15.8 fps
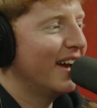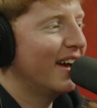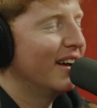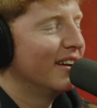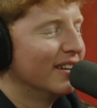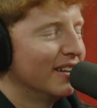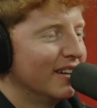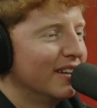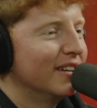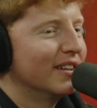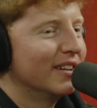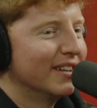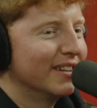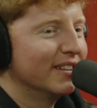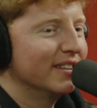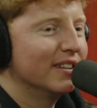It's just ice.
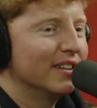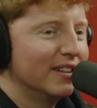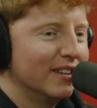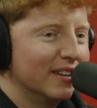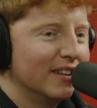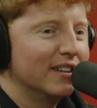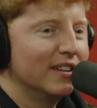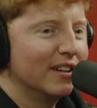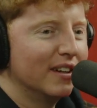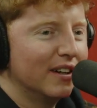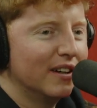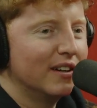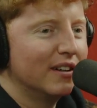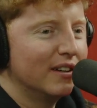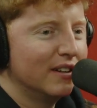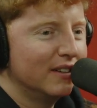Yeah, I
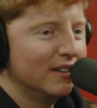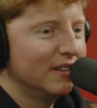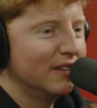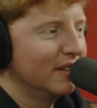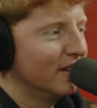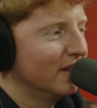will sooner